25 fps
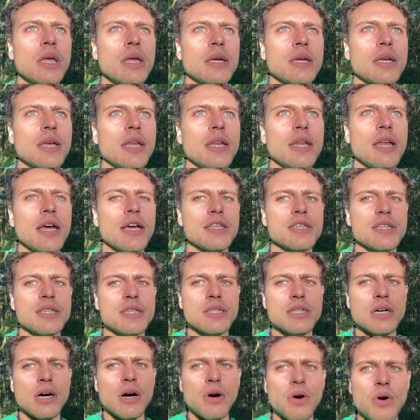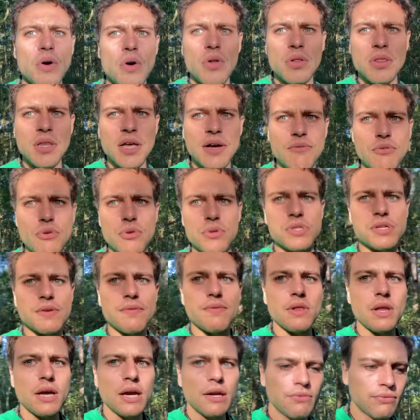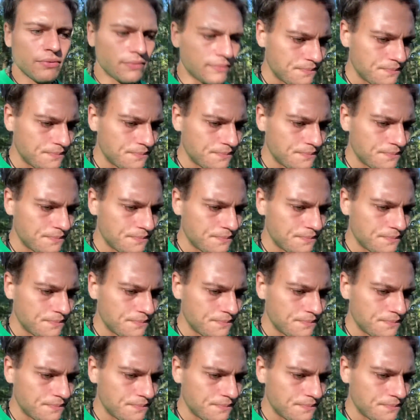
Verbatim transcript: connect to all levels of life.